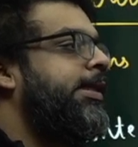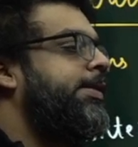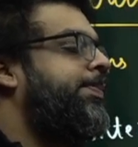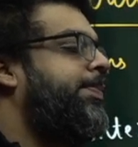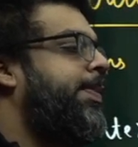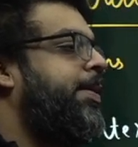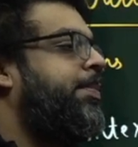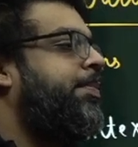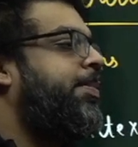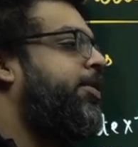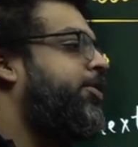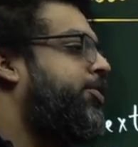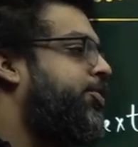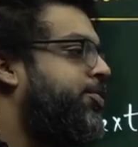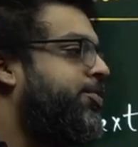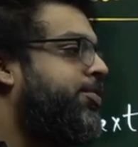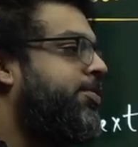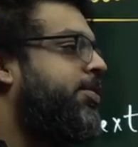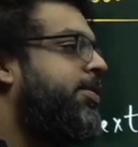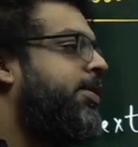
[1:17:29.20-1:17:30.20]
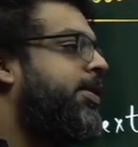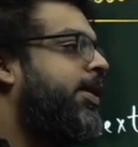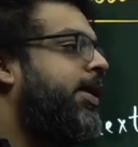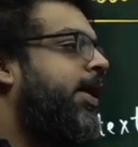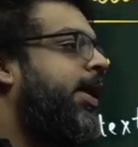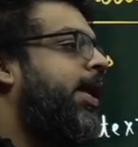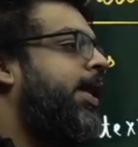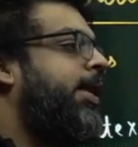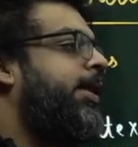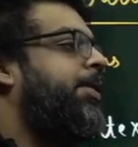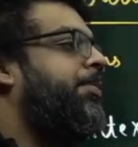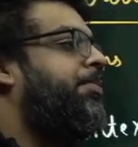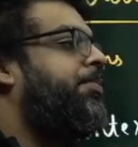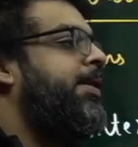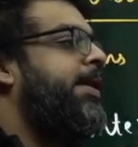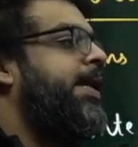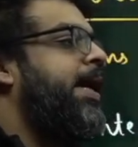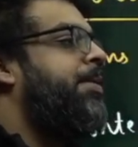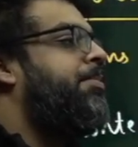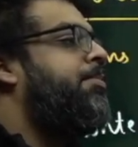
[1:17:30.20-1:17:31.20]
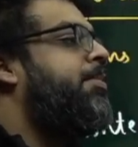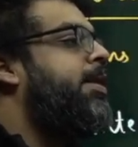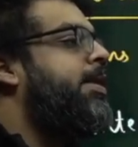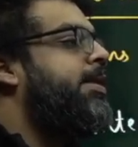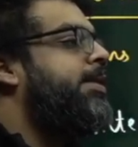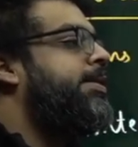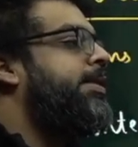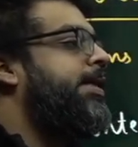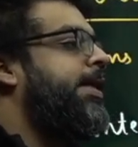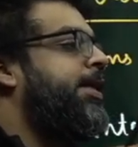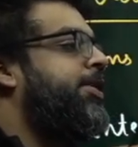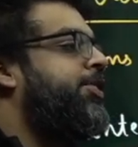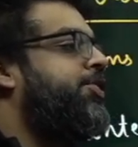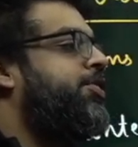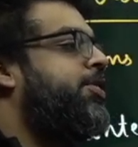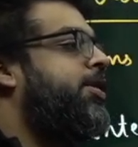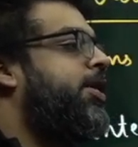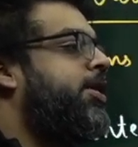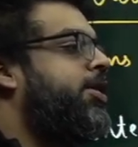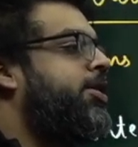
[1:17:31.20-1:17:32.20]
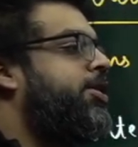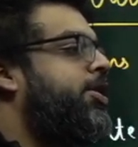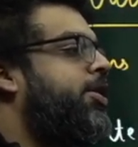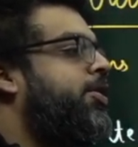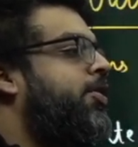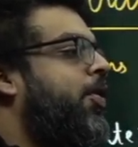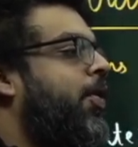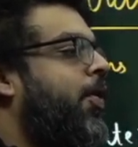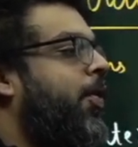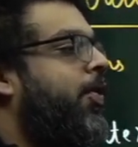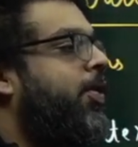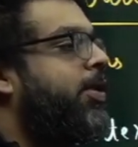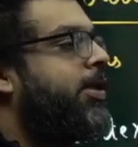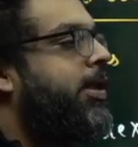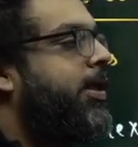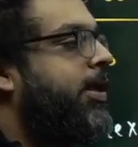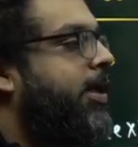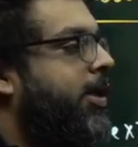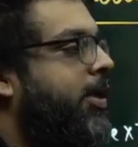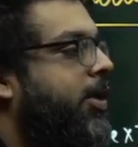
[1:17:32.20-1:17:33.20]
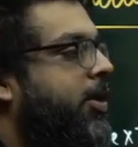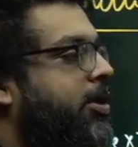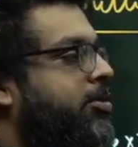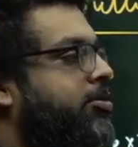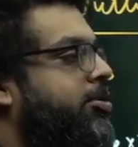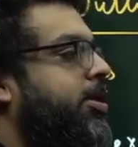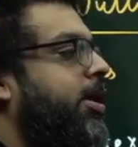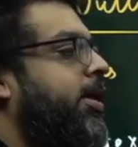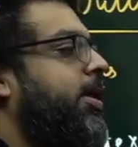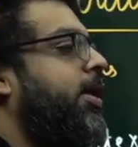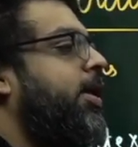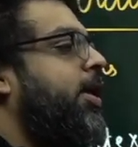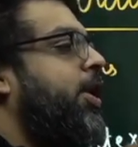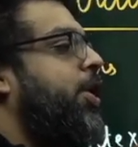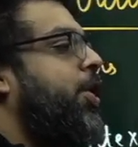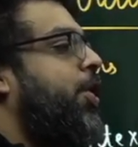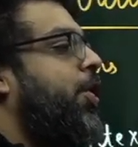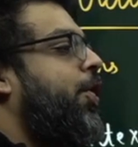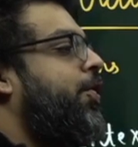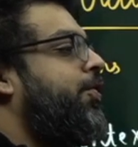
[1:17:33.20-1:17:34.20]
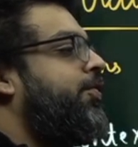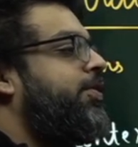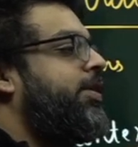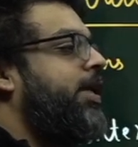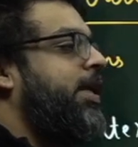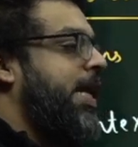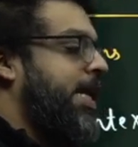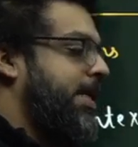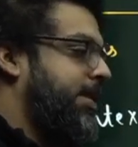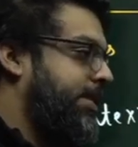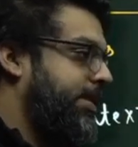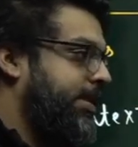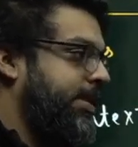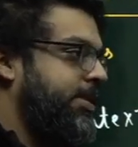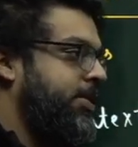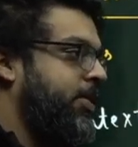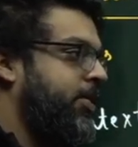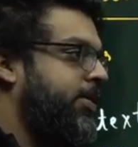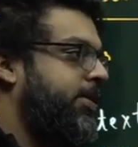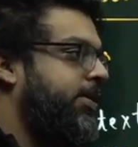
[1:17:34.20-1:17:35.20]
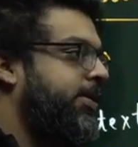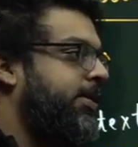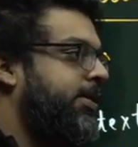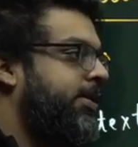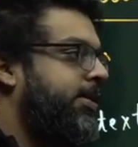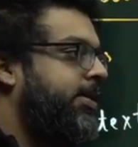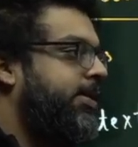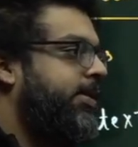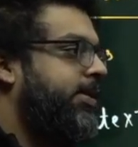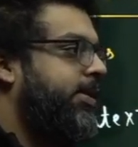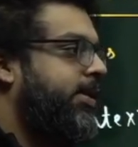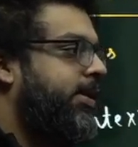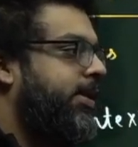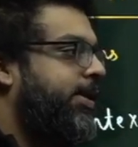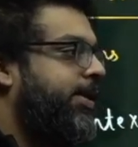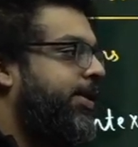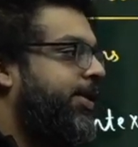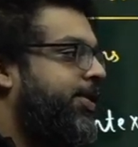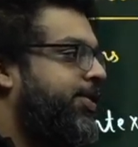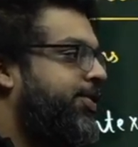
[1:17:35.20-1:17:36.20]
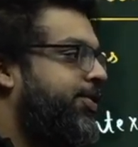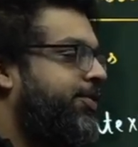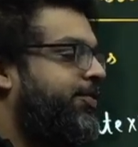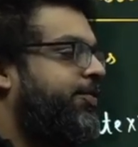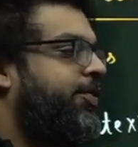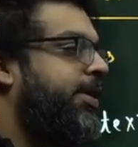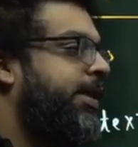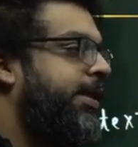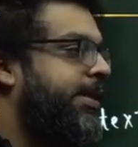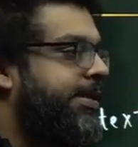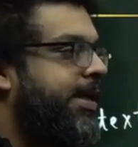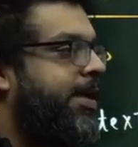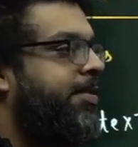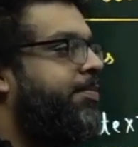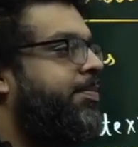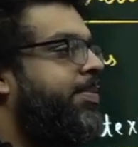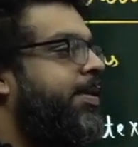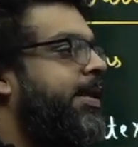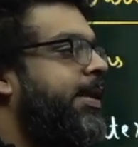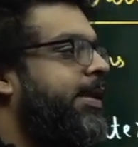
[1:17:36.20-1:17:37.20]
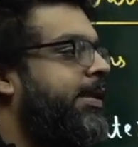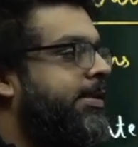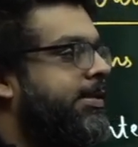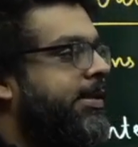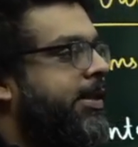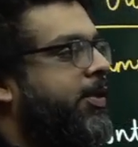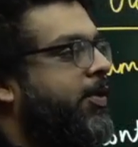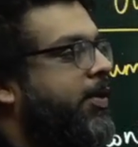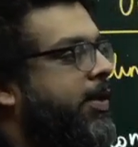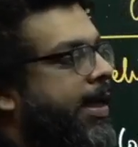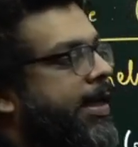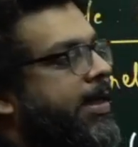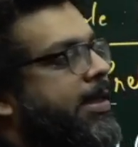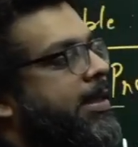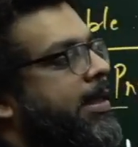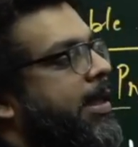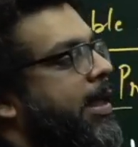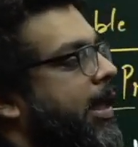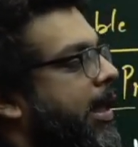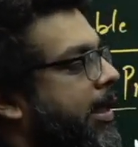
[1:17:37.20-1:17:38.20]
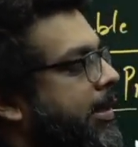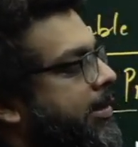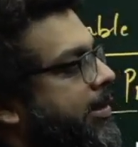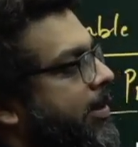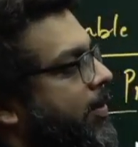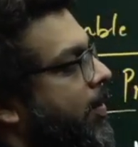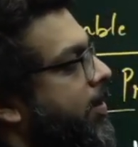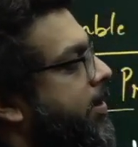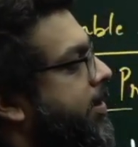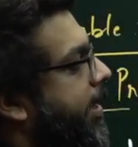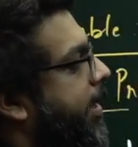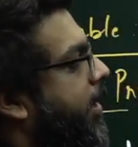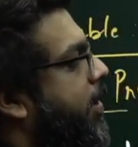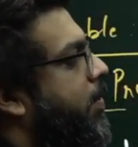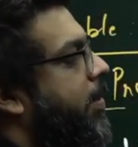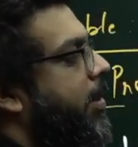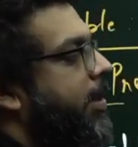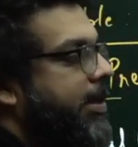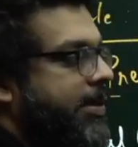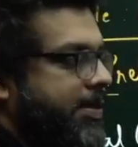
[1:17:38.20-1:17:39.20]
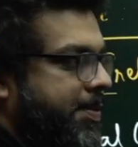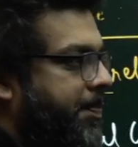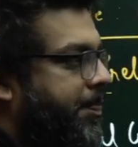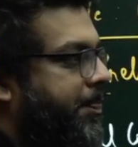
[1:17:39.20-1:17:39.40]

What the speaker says: paper 2, the preamble is the introduction or the conclusion of the last resort. So for example, let us say you're writing an answer on secularism